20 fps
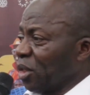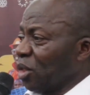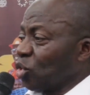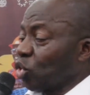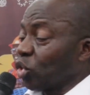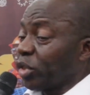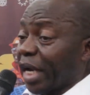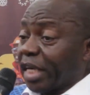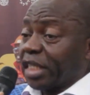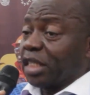
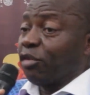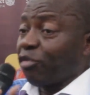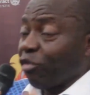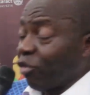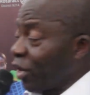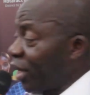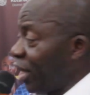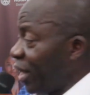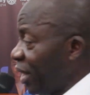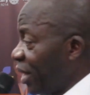So
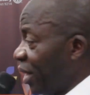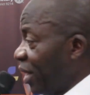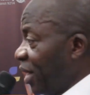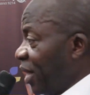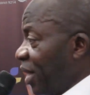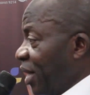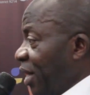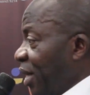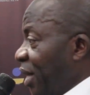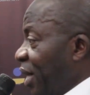tactfully,
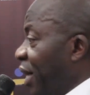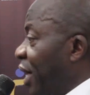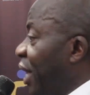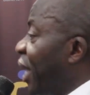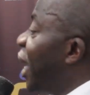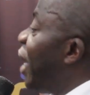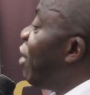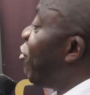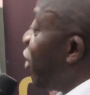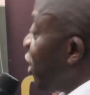
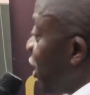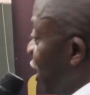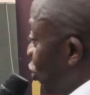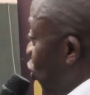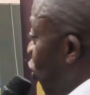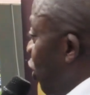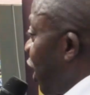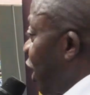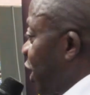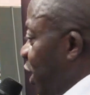I invited
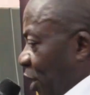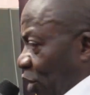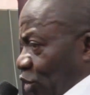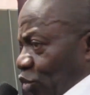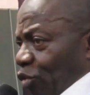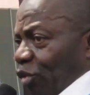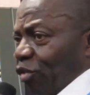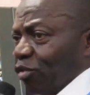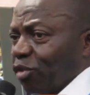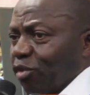Rotaractors
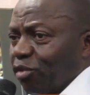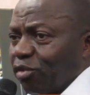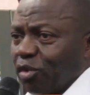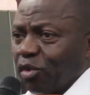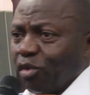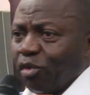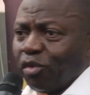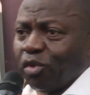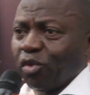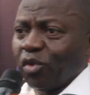
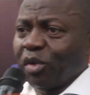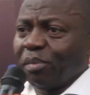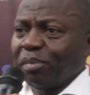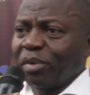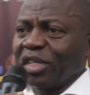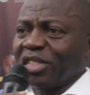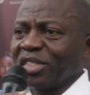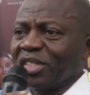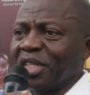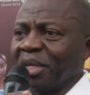to
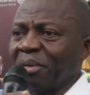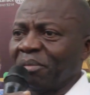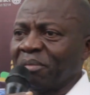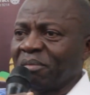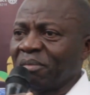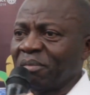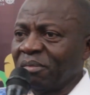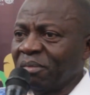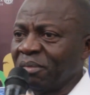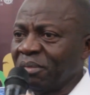replace them.
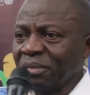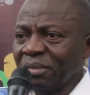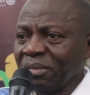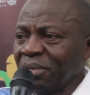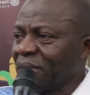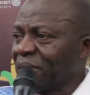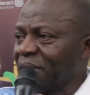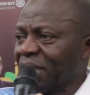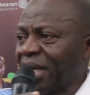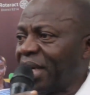
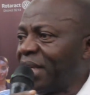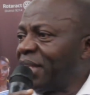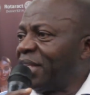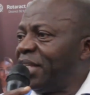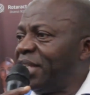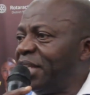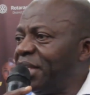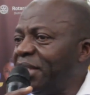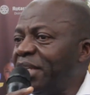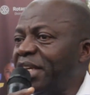And
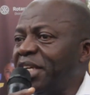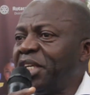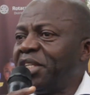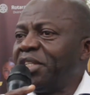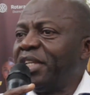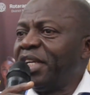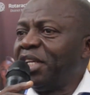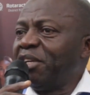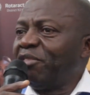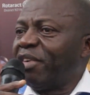they
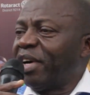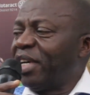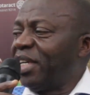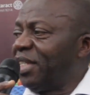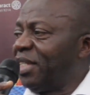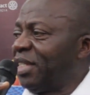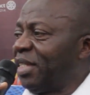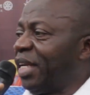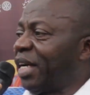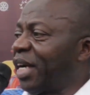delivered.
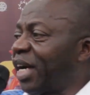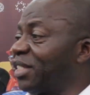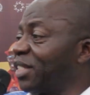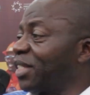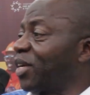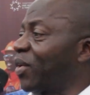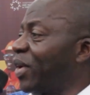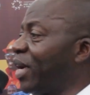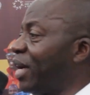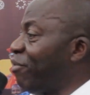The
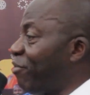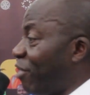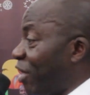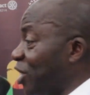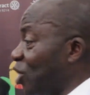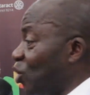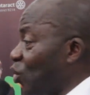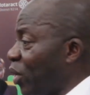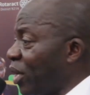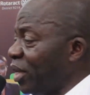cancer run,
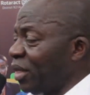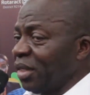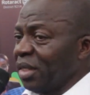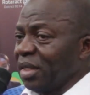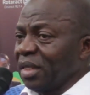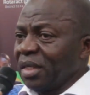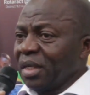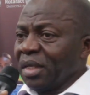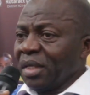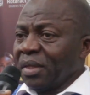first one,
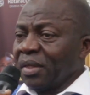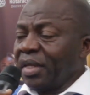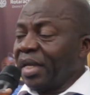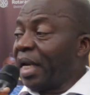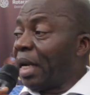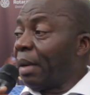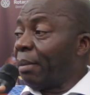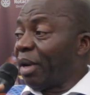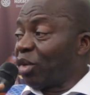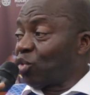the
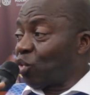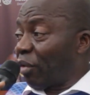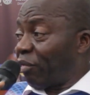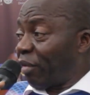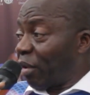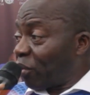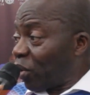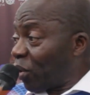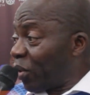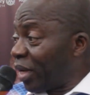numbers were
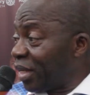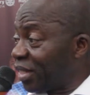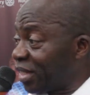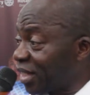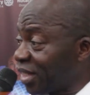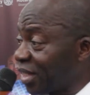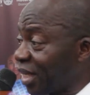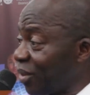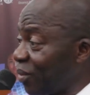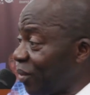
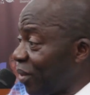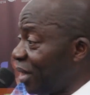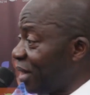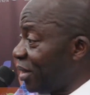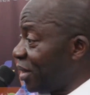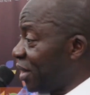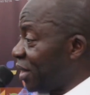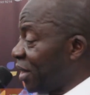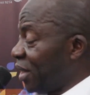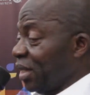
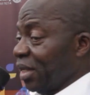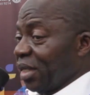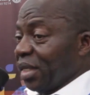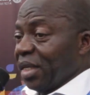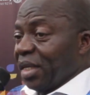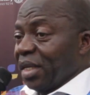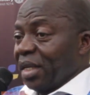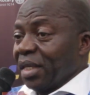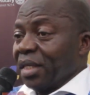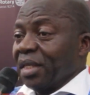5,600.
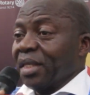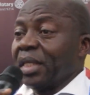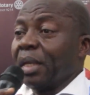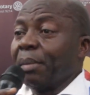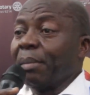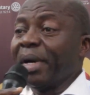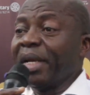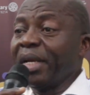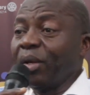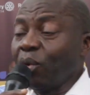The
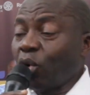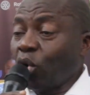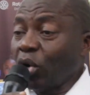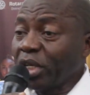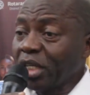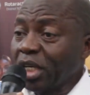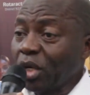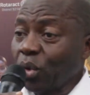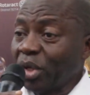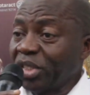money we
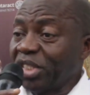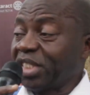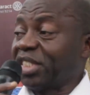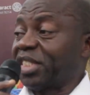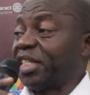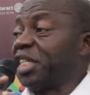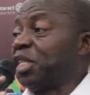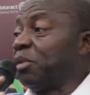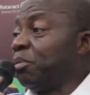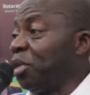collected was
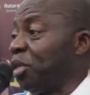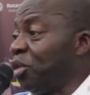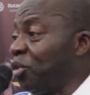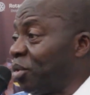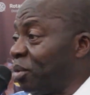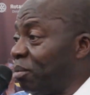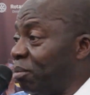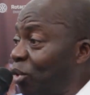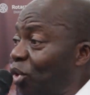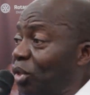68
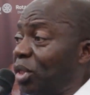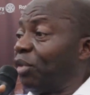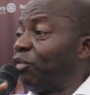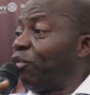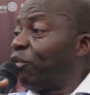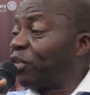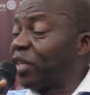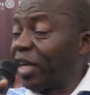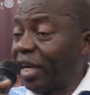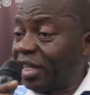million. Beyond the
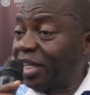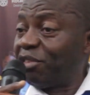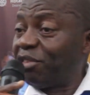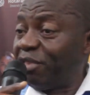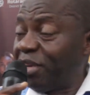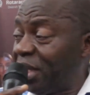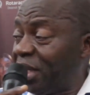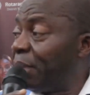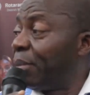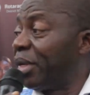50 I had
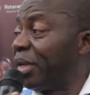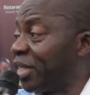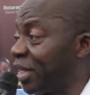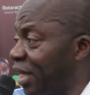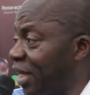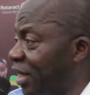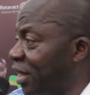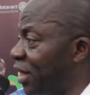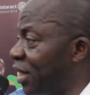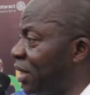given them as a
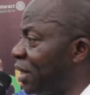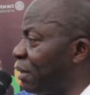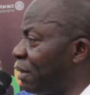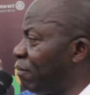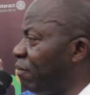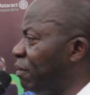target.